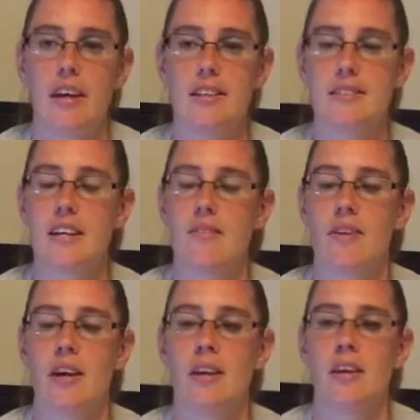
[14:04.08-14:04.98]
It's
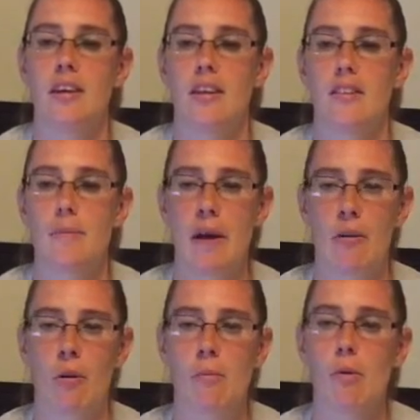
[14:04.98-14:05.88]
given the
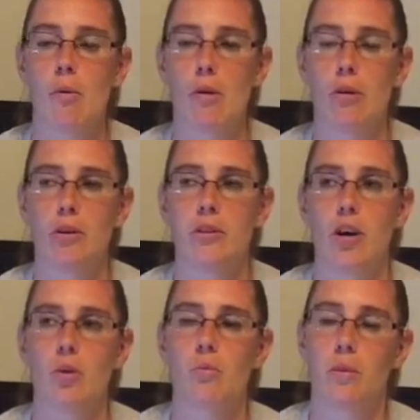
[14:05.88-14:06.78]
paranormal world
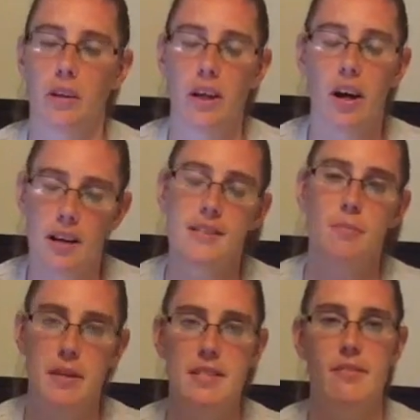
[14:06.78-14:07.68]
a really
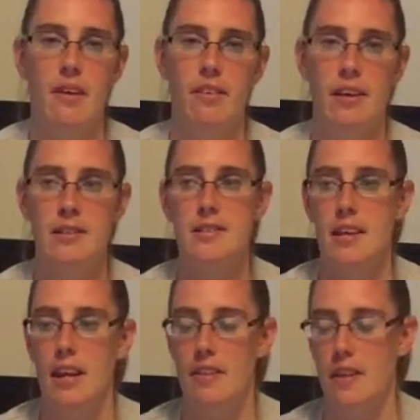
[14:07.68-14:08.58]
awesome piece of evidence,
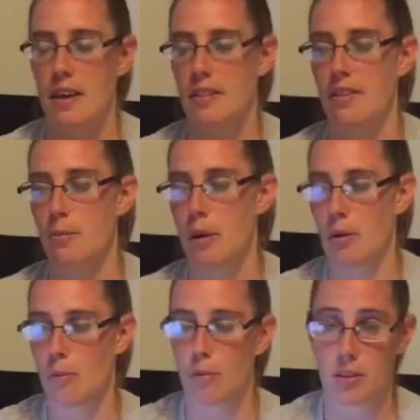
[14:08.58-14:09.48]
and I think that the
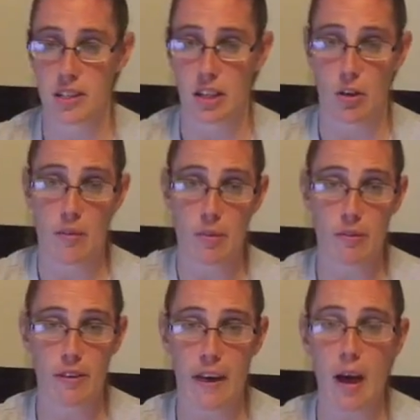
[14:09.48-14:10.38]
paranormal world's kind of
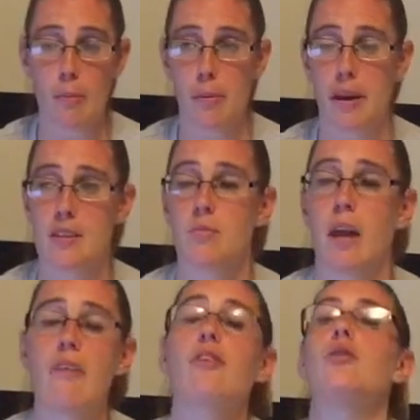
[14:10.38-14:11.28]
grateful for that because
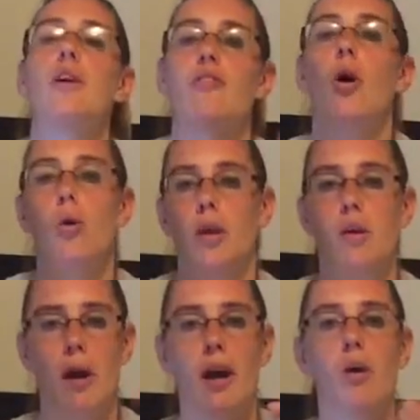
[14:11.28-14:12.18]
whenever you get the Holy
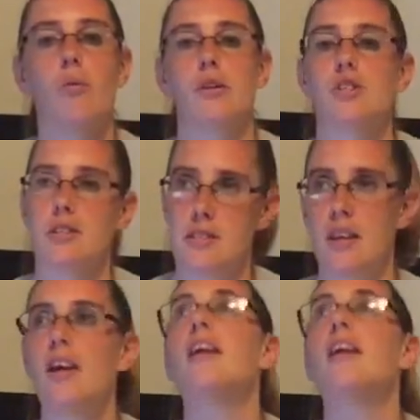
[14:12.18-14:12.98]
Grail, which is